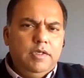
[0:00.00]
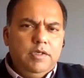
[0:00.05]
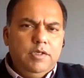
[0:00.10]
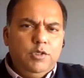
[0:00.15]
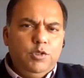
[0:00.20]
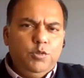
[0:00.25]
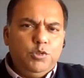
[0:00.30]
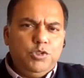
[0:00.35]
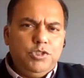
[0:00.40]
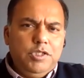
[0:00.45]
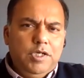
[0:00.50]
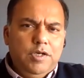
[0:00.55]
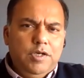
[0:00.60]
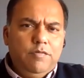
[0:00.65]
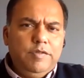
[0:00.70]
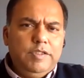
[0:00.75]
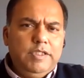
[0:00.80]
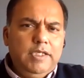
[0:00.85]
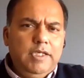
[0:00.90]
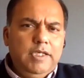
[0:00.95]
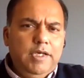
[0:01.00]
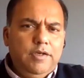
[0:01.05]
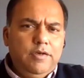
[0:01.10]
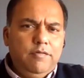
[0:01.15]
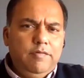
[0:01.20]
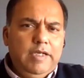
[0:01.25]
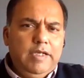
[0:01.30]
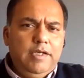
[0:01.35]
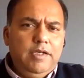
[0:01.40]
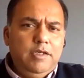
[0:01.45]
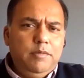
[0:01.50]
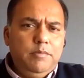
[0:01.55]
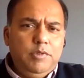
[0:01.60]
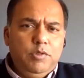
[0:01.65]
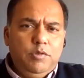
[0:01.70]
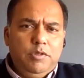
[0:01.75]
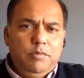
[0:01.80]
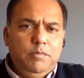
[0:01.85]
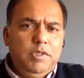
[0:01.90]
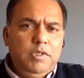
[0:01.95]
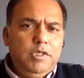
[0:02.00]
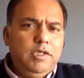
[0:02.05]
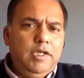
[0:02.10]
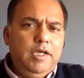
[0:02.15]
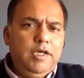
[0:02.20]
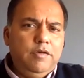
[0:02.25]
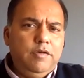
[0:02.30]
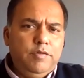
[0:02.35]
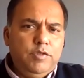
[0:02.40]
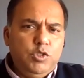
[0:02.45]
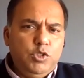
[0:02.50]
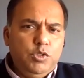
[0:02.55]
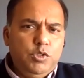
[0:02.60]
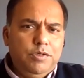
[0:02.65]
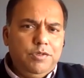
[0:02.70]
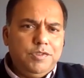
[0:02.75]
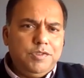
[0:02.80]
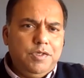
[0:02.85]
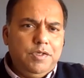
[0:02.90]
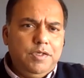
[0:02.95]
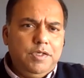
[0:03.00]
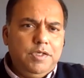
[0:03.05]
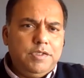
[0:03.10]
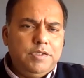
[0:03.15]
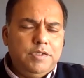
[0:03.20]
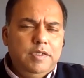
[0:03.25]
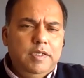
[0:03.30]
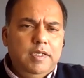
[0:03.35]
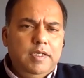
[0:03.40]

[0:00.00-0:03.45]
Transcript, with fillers: Hmm. You start off with a layer of lending, you can build a layer of insurance on it